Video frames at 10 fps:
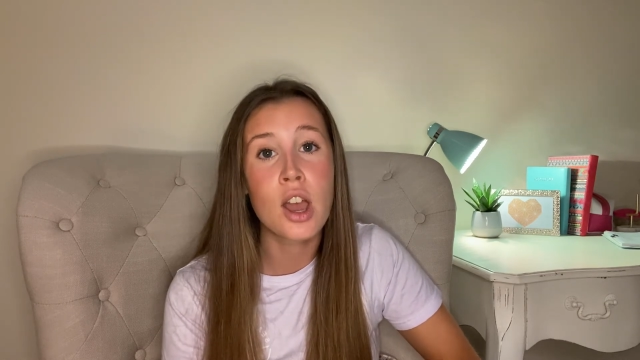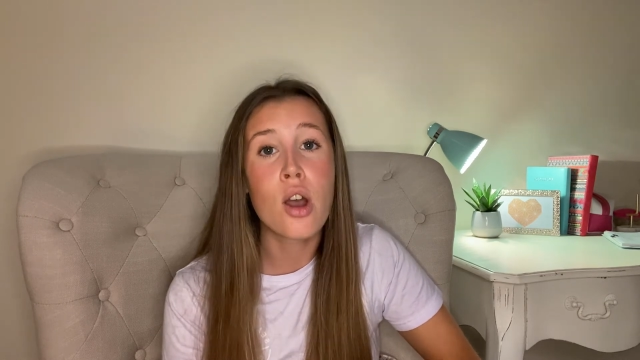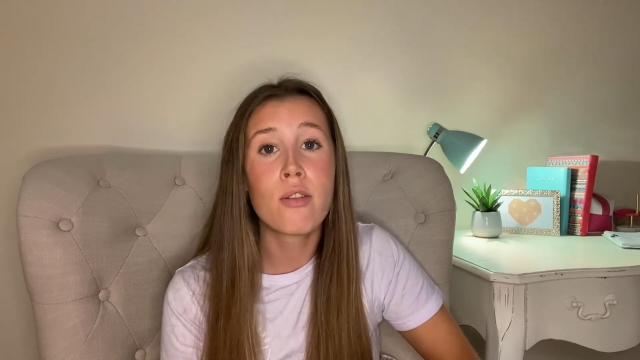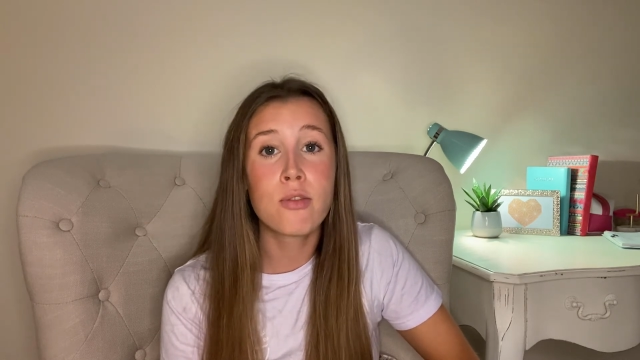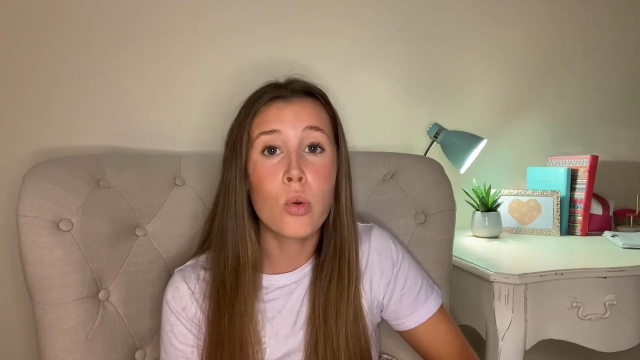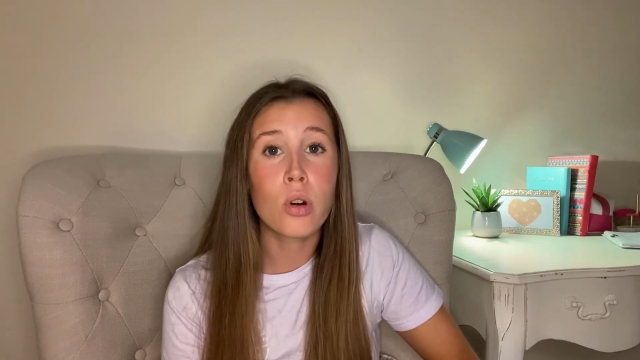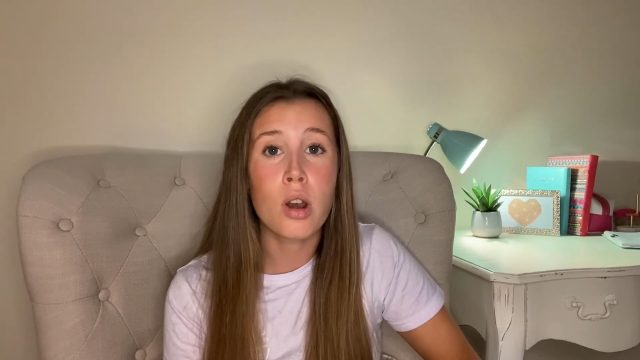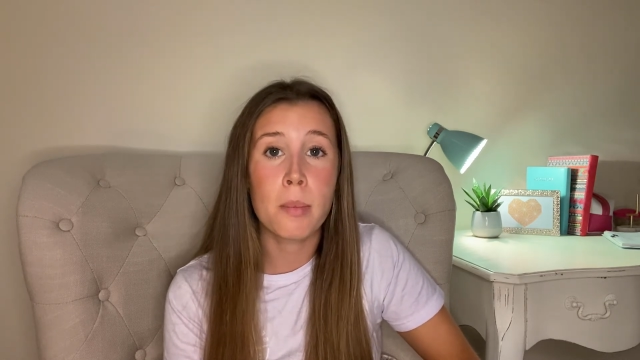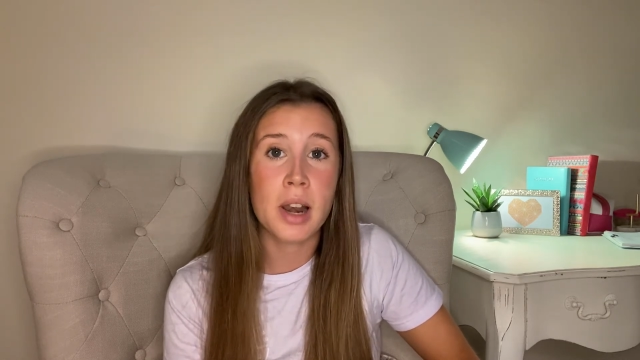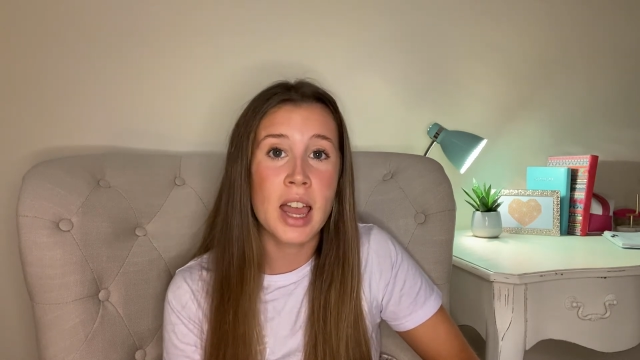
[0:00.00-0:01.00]
for
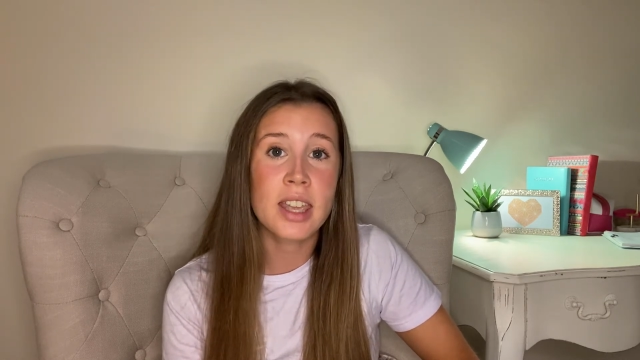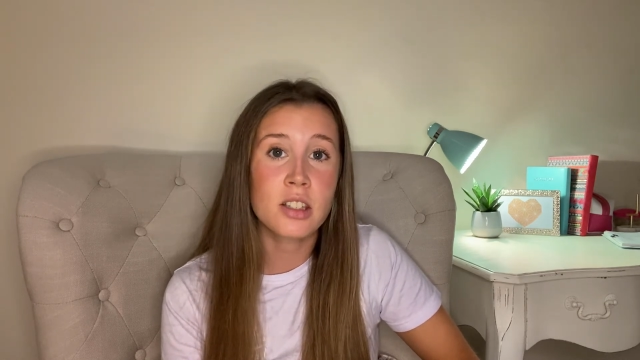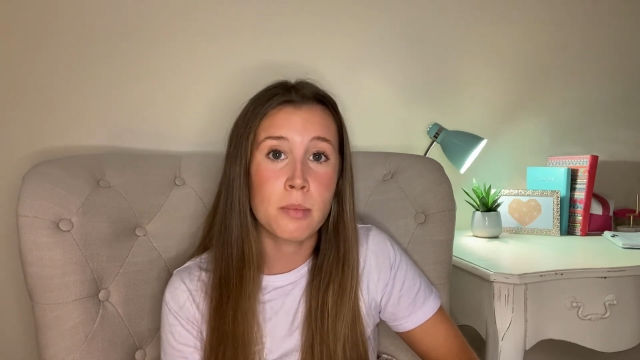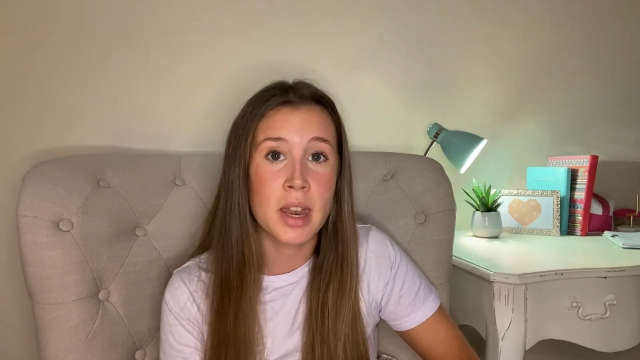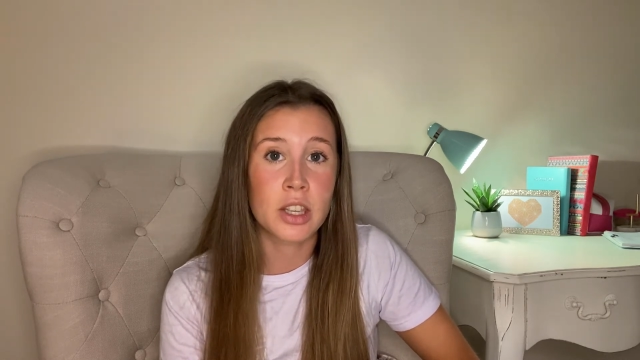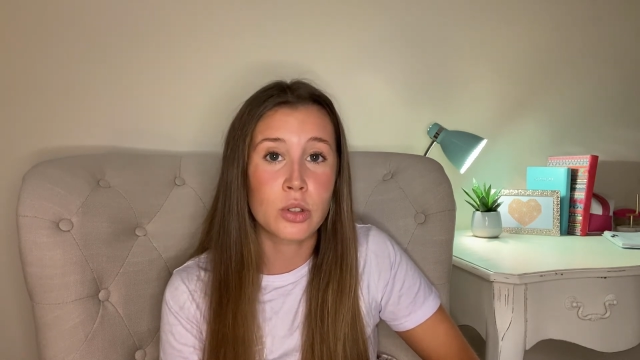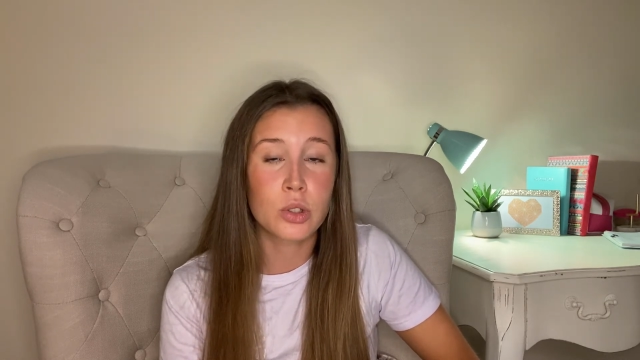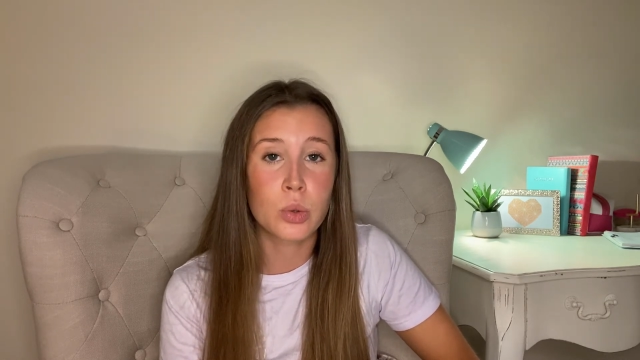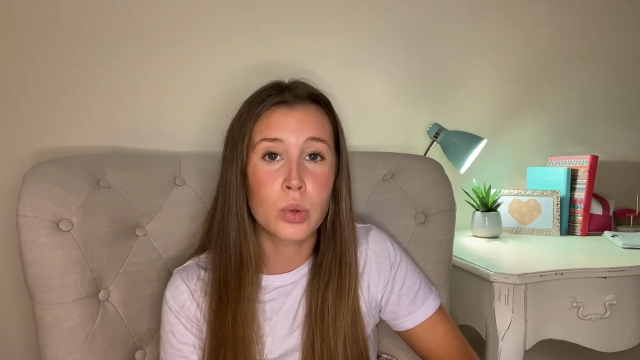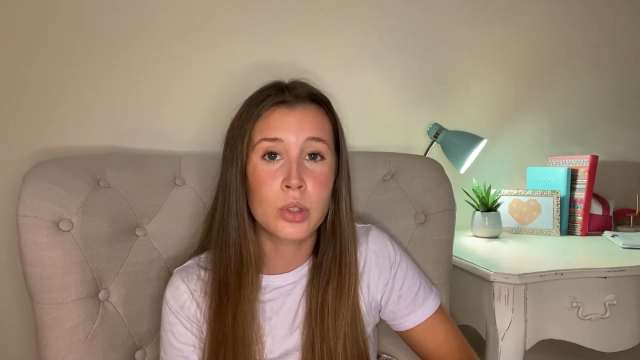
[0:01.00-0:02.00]
applying to medical
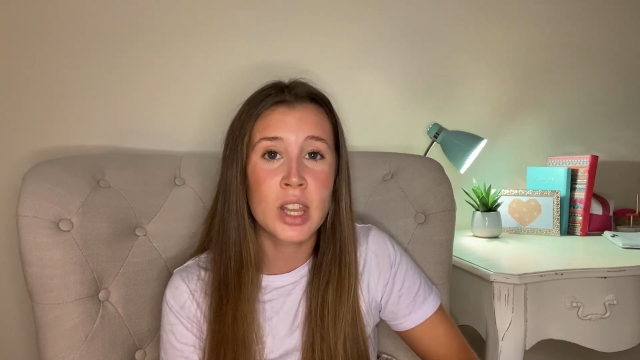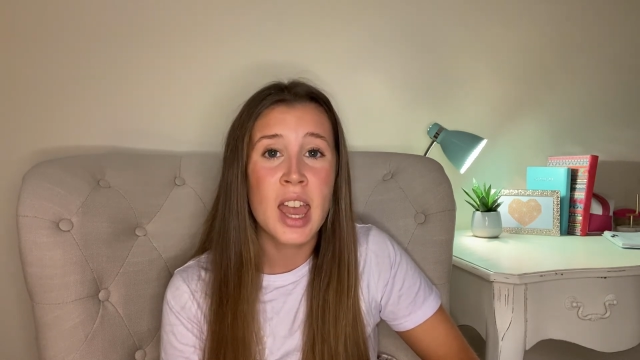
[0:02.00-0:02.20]
schools,